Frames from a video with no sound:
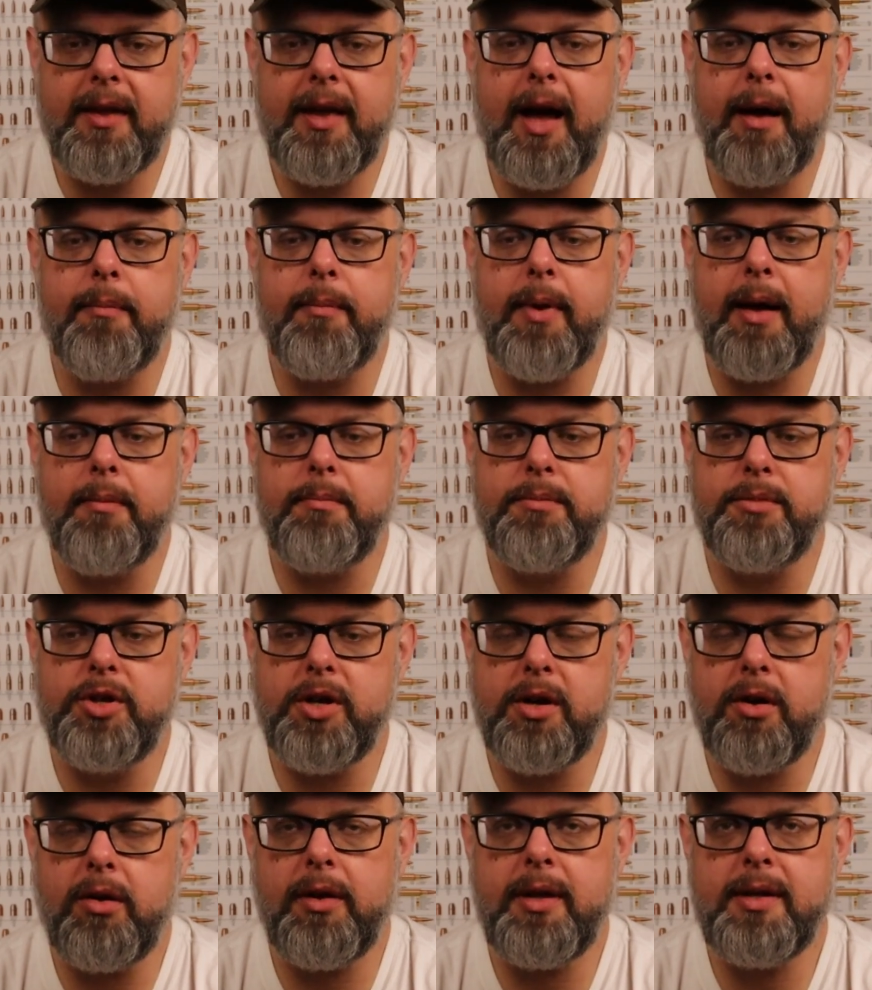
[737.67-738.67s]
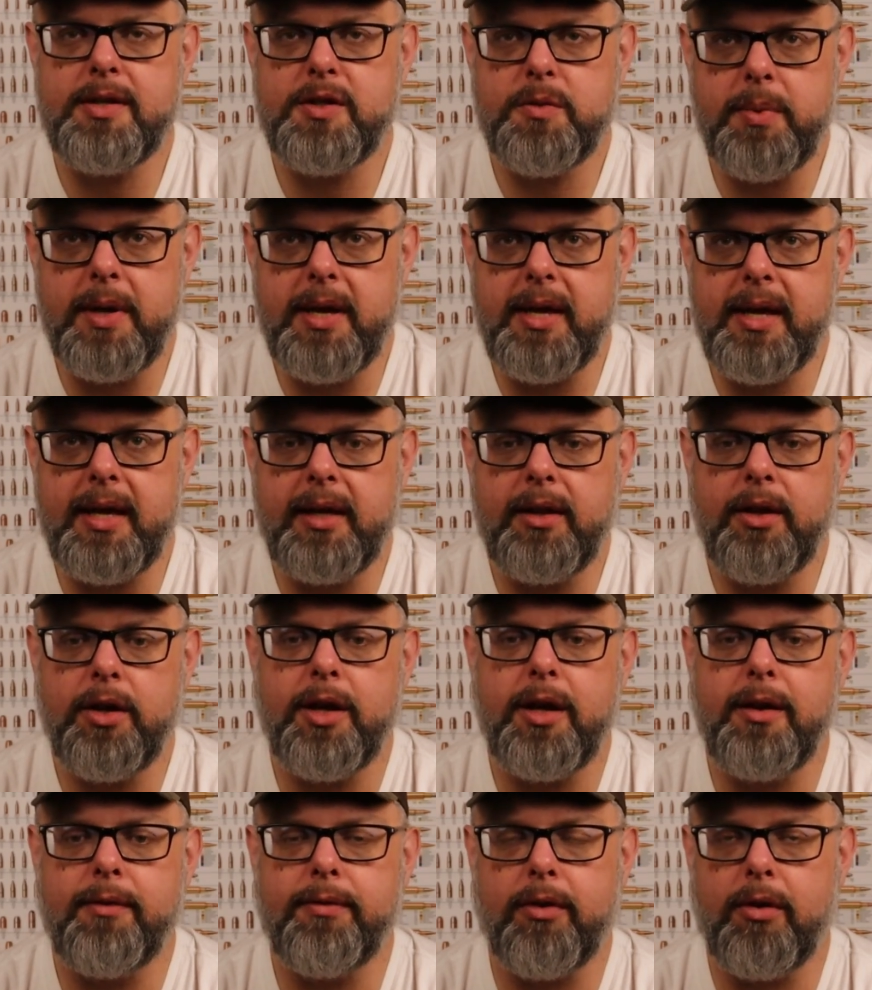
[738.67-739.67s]
I'm generally speaking
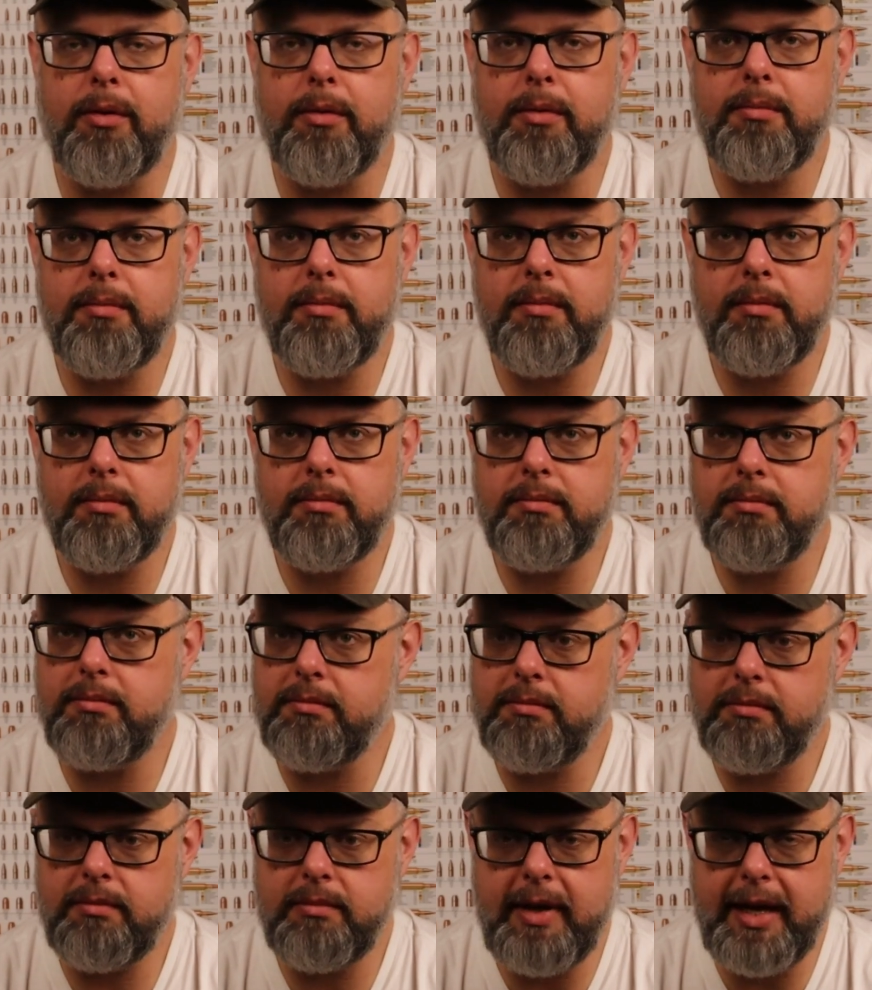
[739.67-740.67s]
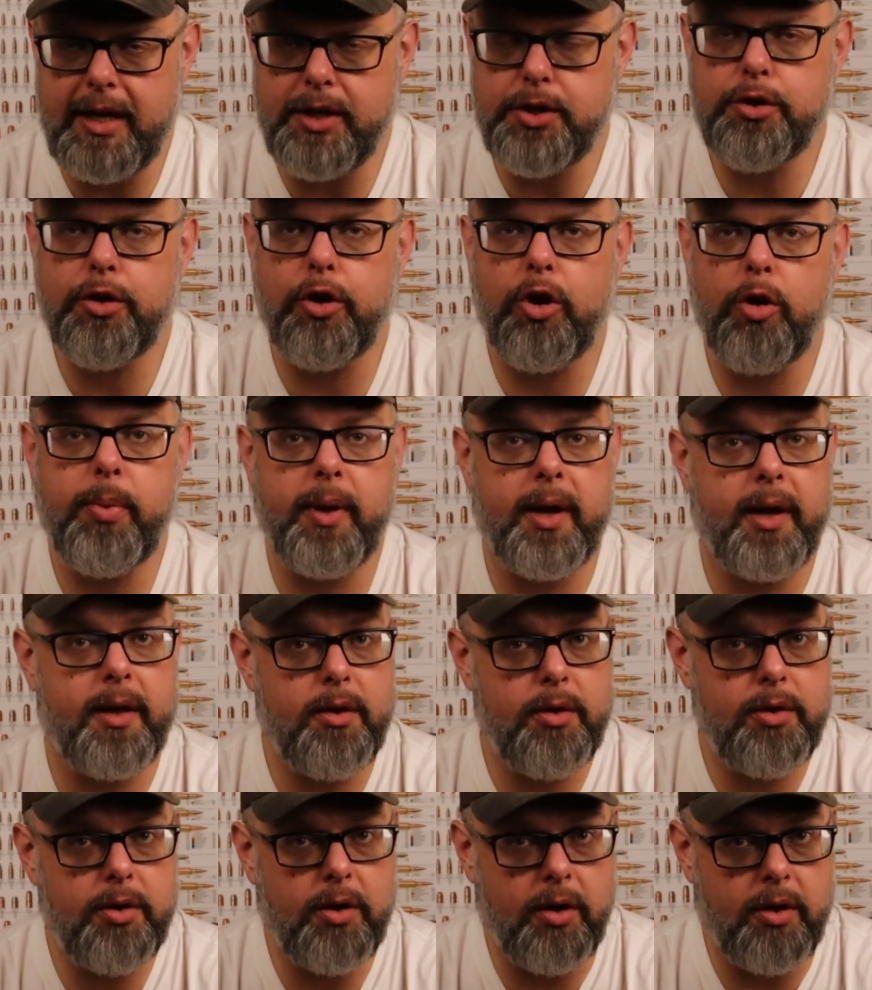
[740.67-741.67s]
looking for inch group at
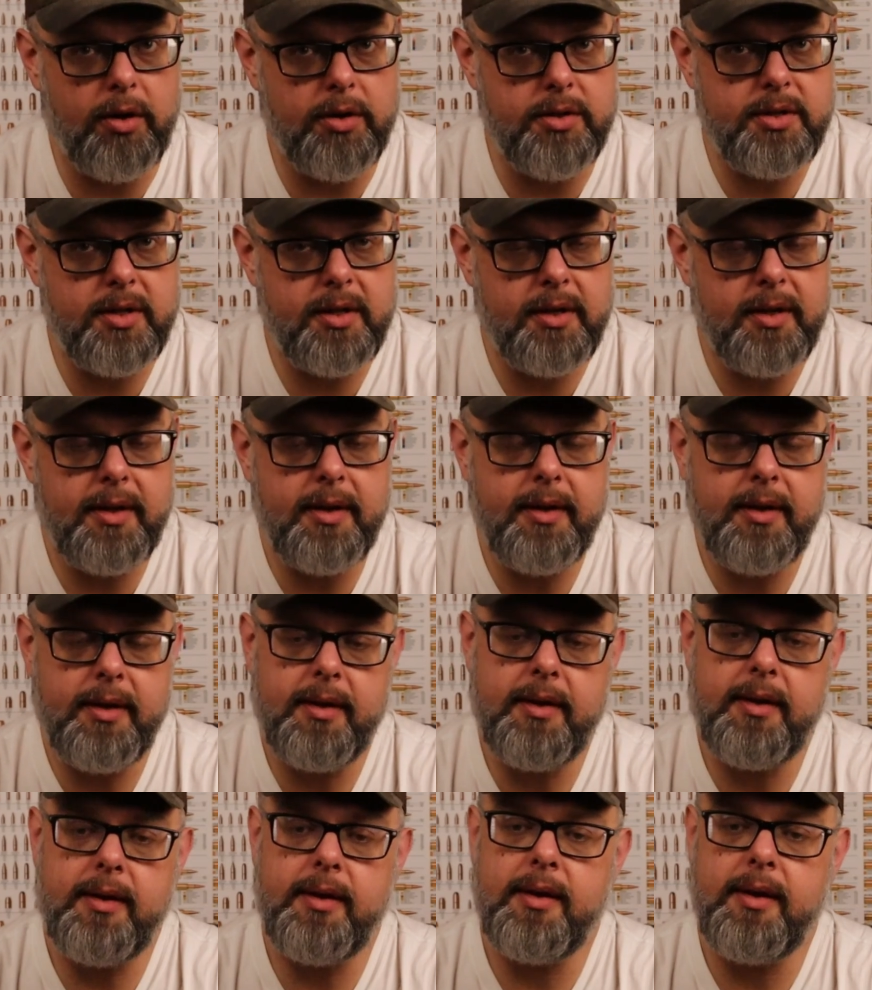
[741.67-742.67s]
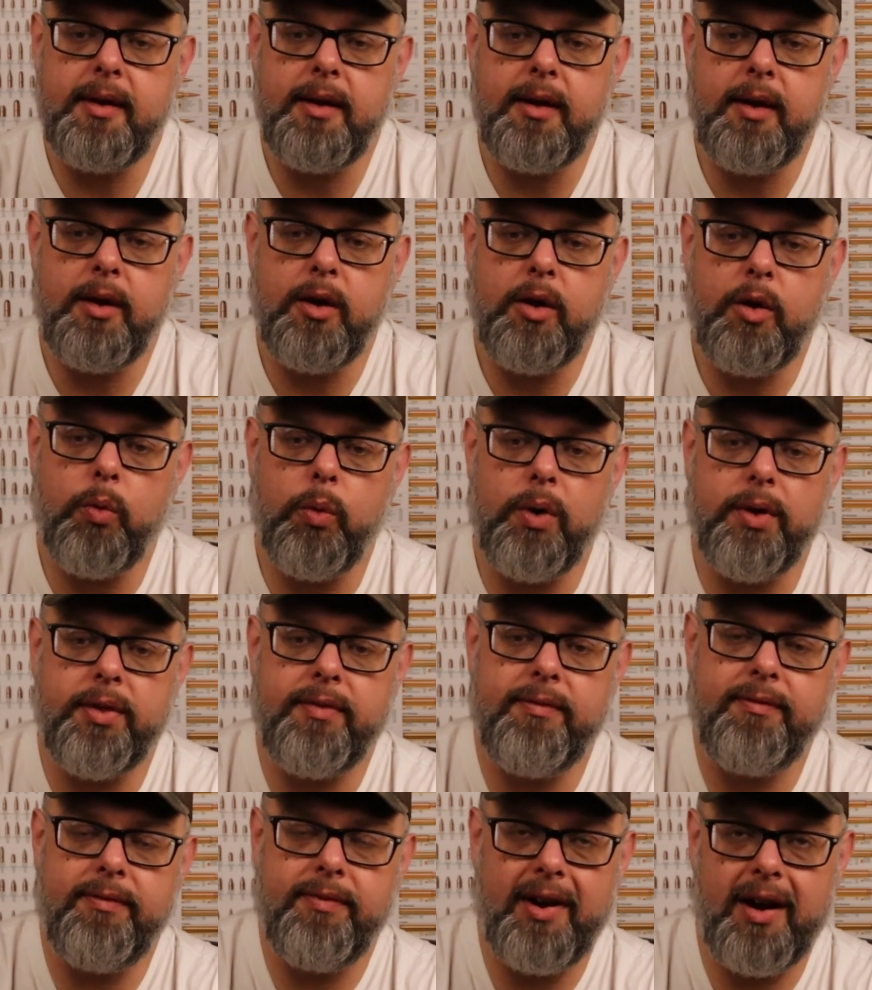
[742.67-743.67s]
100 yards with
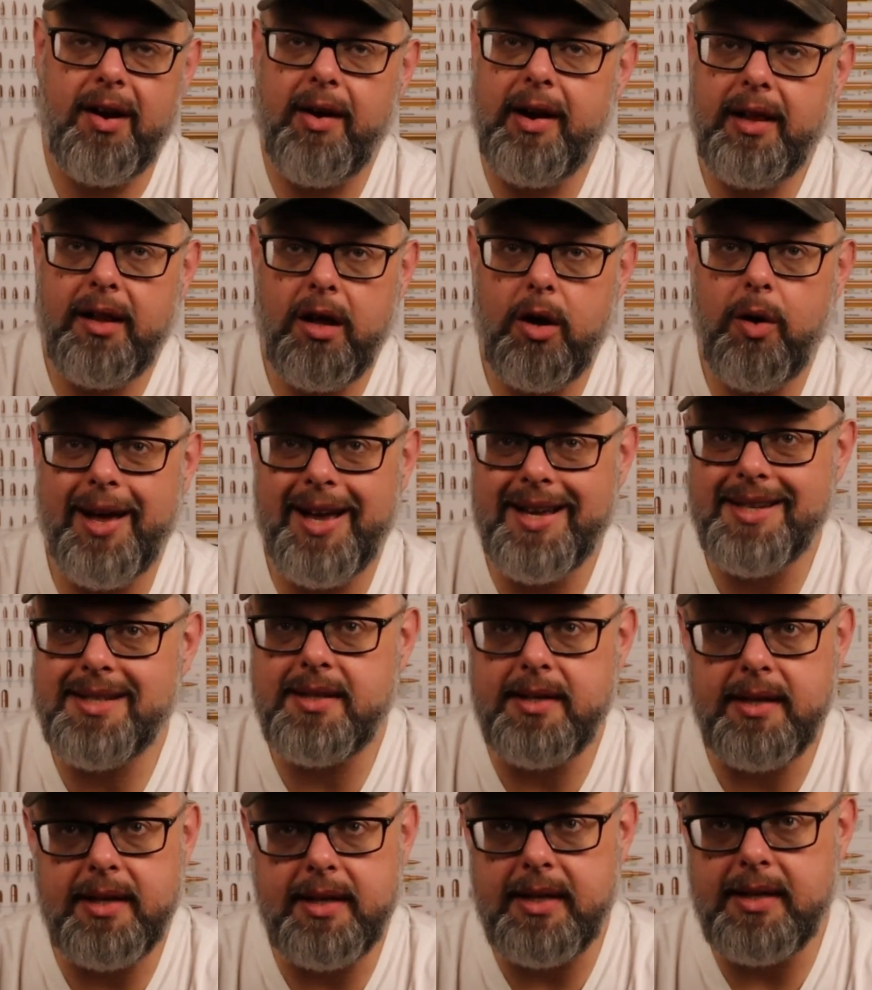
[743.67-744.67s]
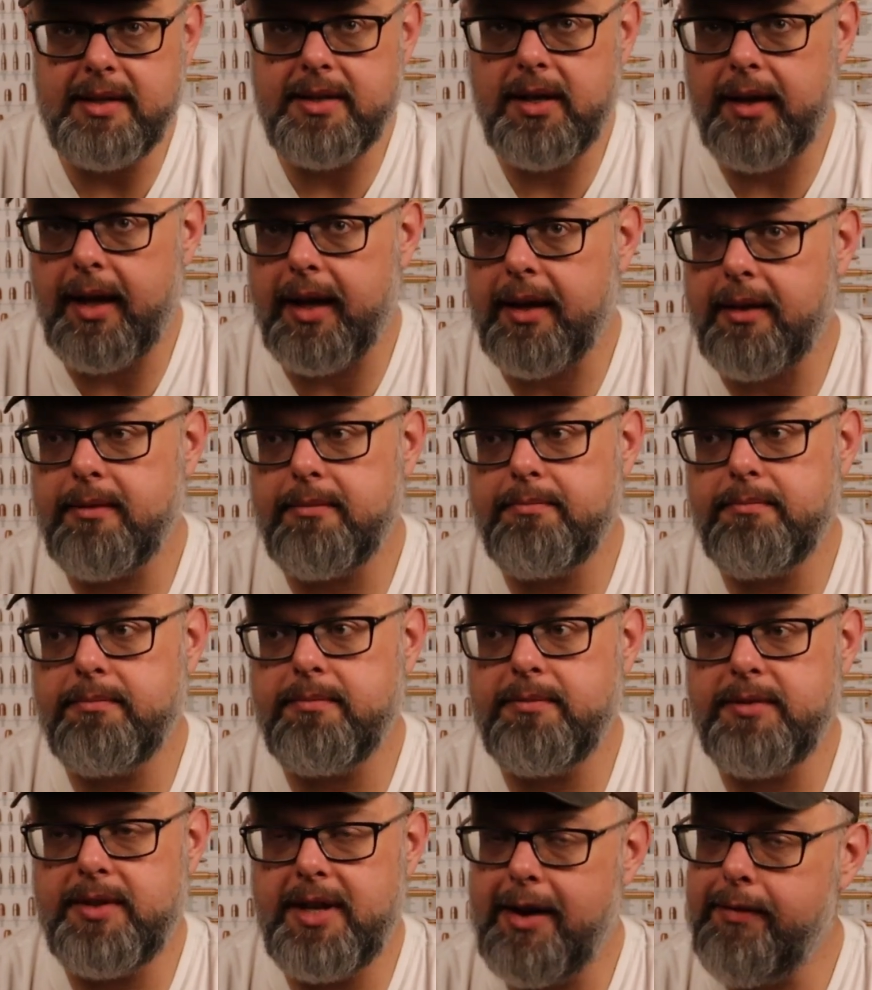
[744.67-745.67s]
very low SDs, like
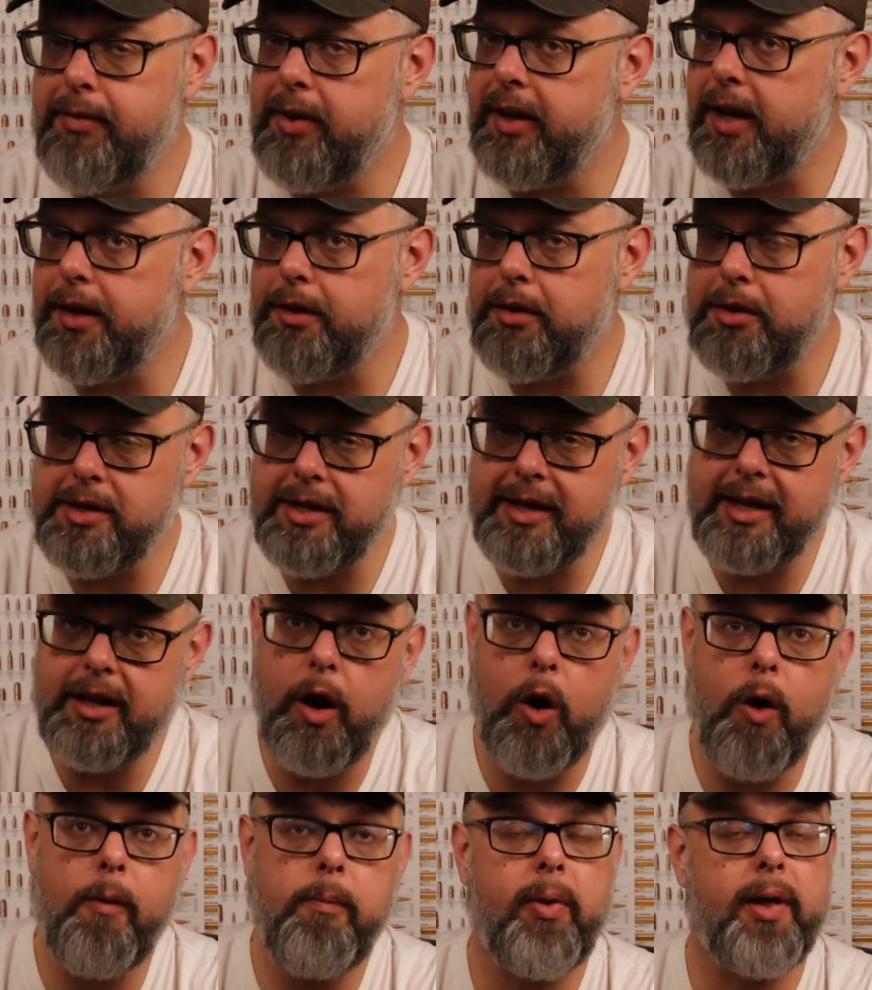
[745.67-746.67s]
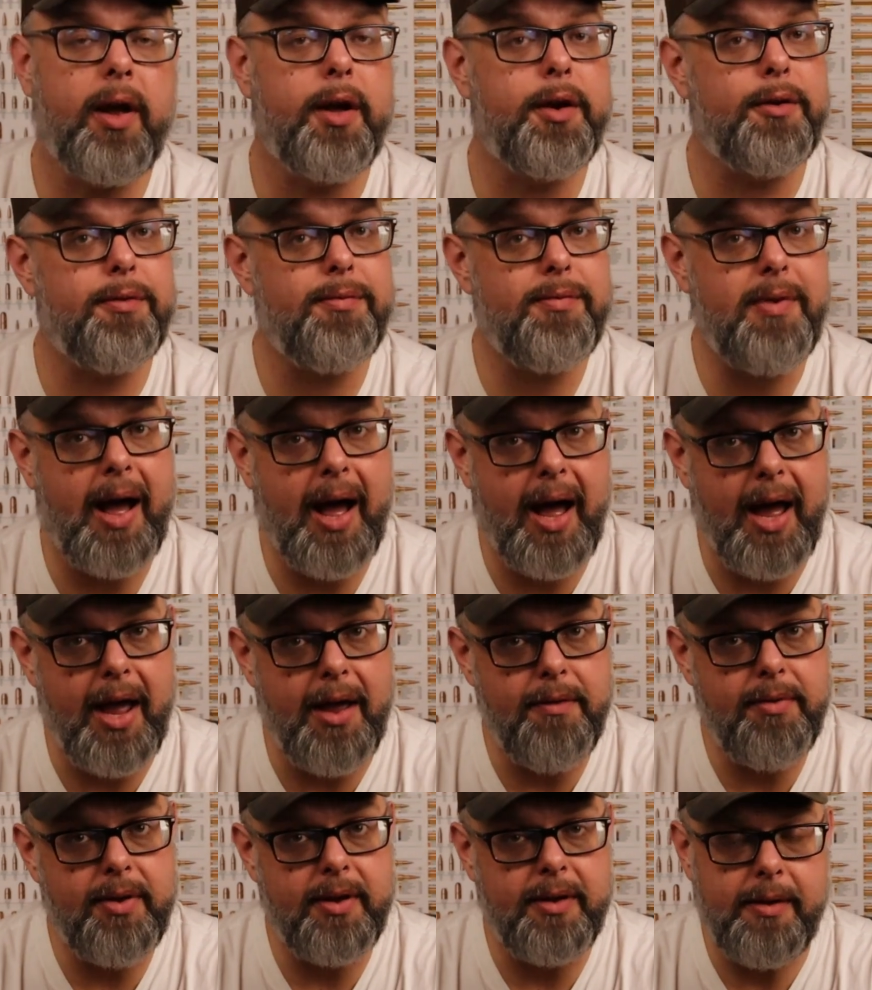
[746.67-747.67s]
definitely under 10, hopefully under
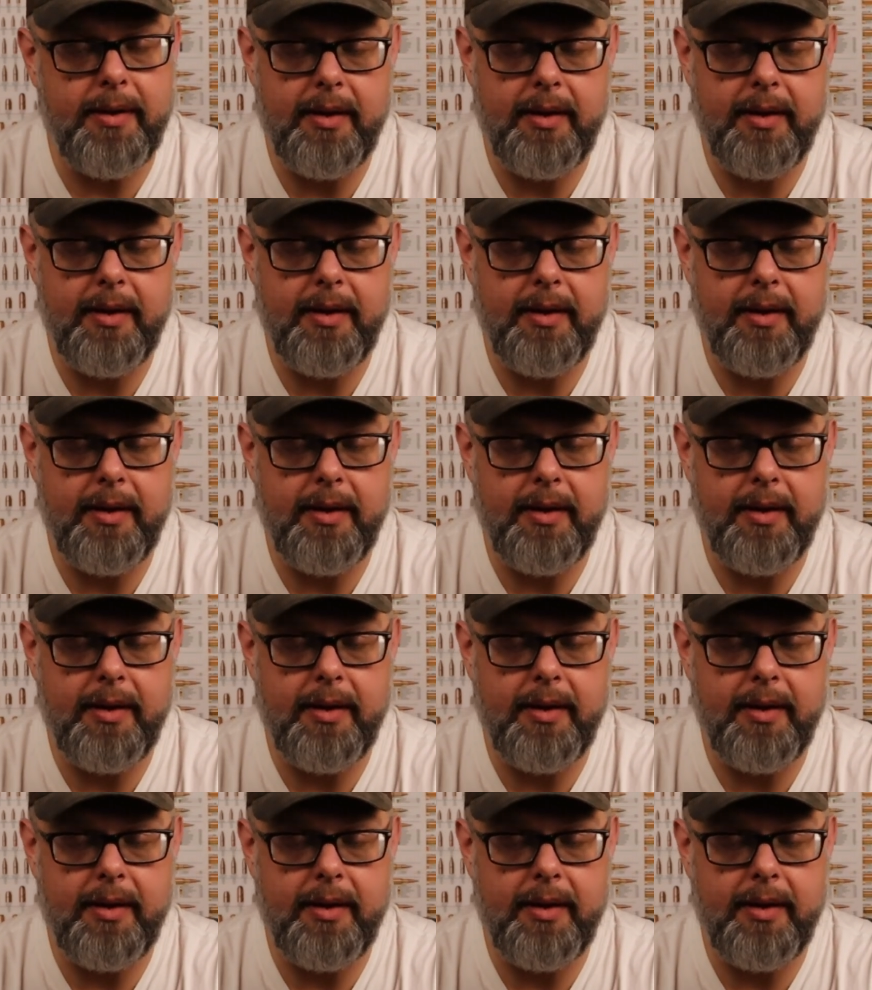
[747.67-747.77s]
5.